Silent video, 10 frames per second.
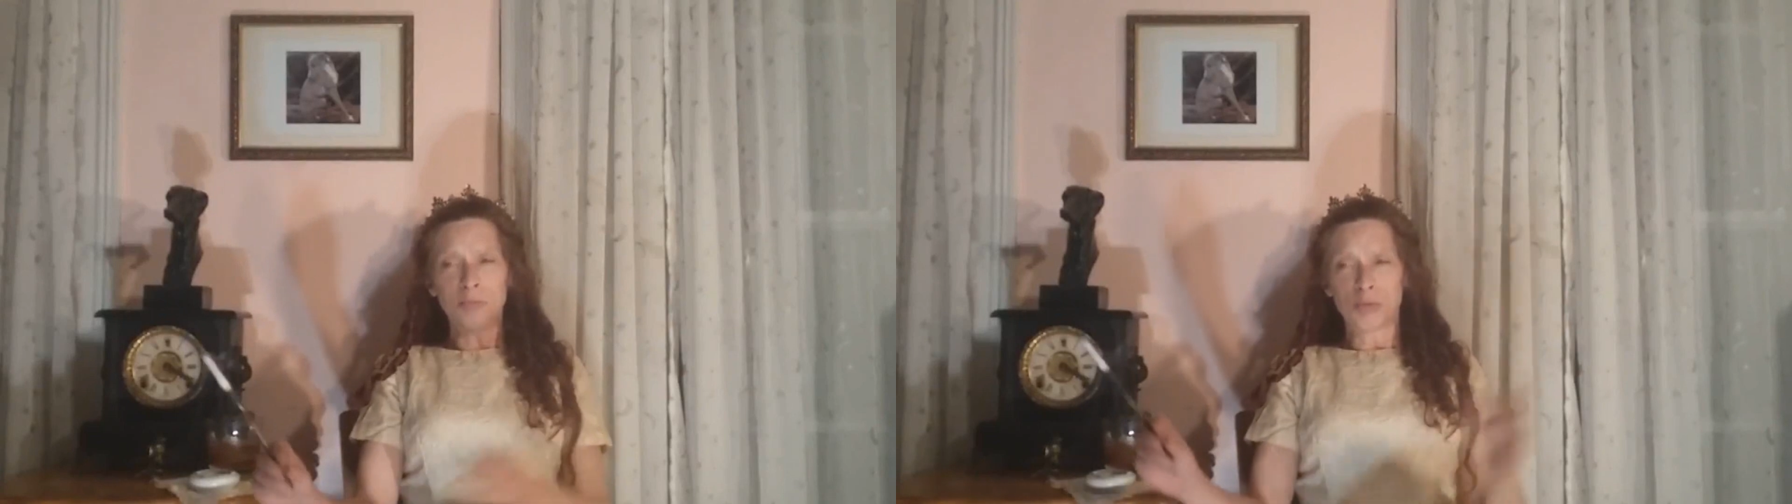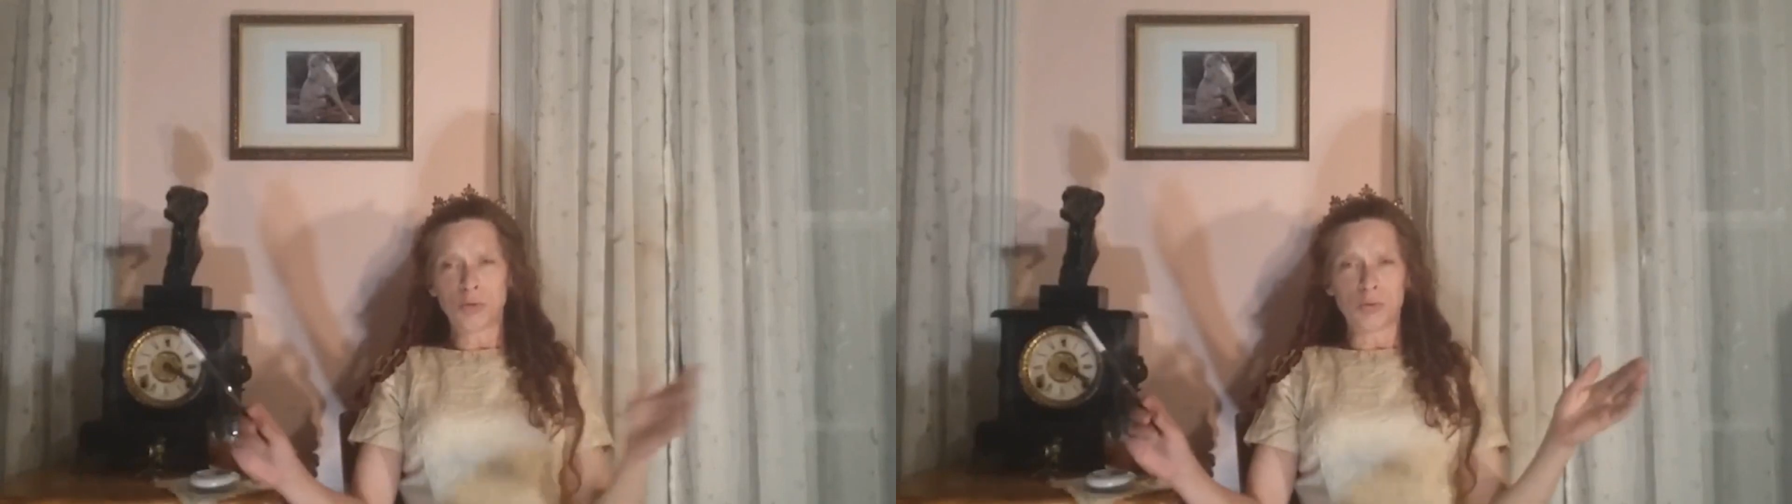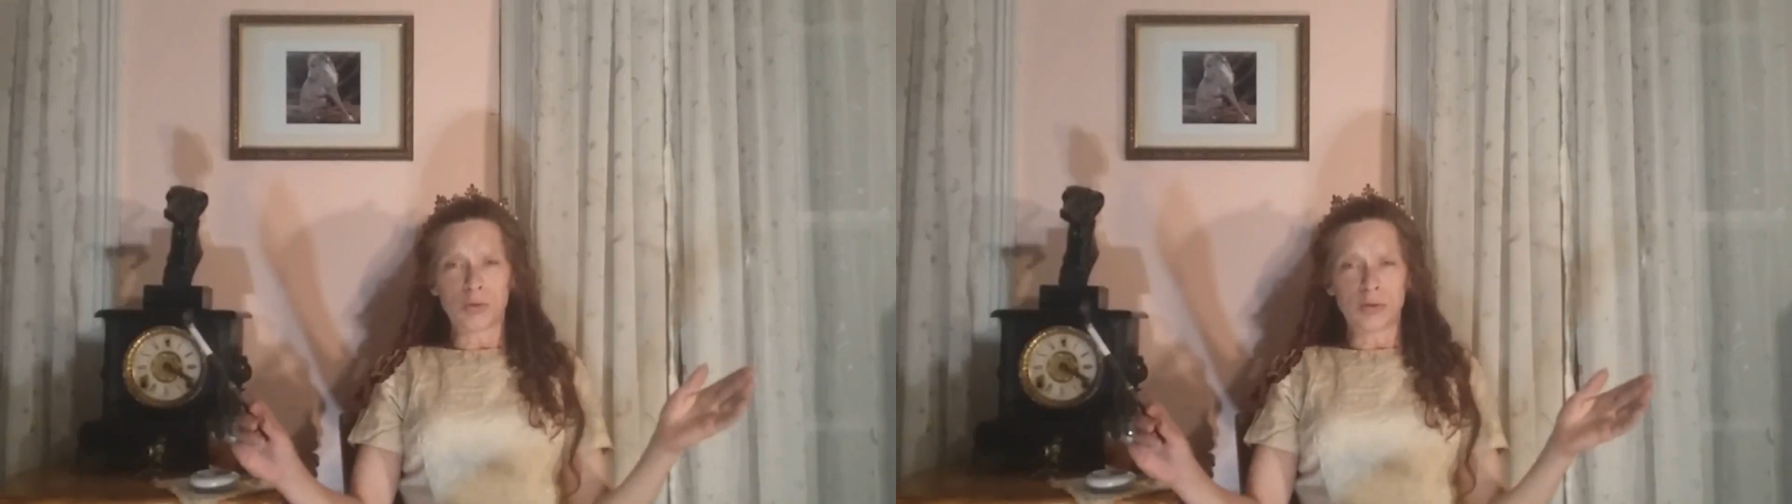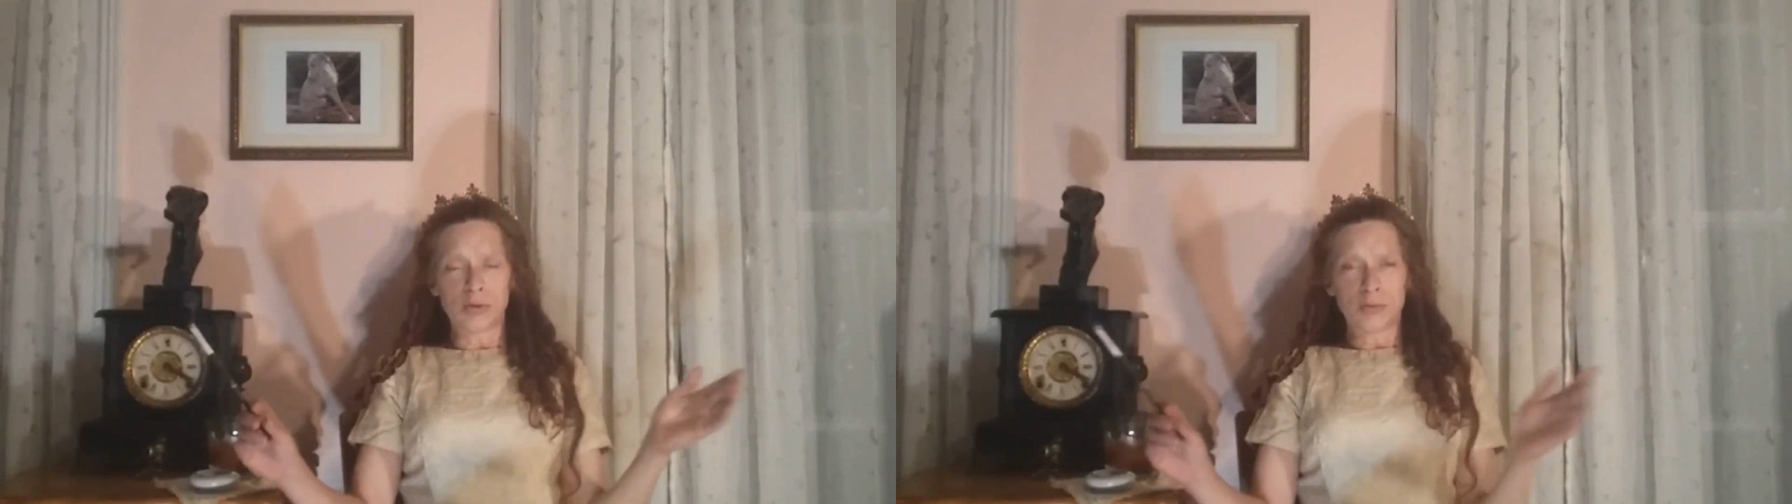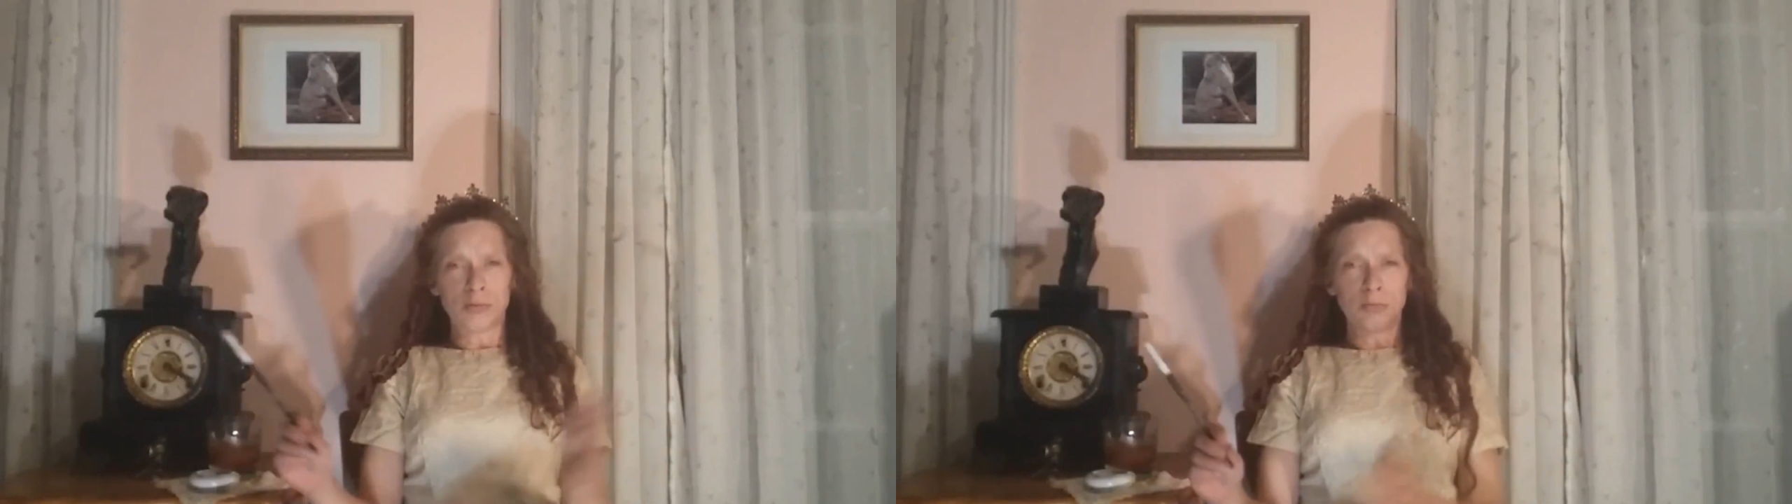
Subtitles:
bruises.